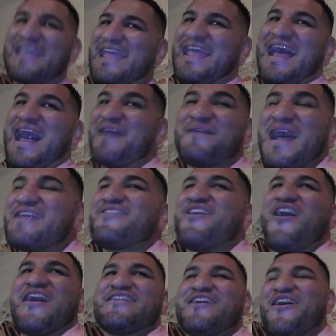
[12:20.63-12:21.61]
Hey, I, I
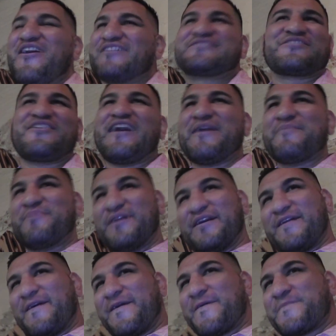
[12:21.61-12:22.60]
know, I know, it's all right. It's
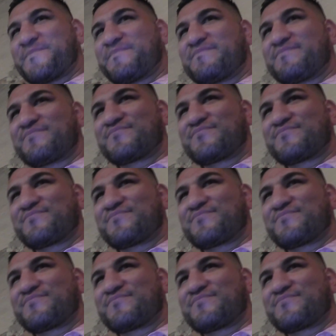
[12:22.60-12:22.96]
going to be a rough, rough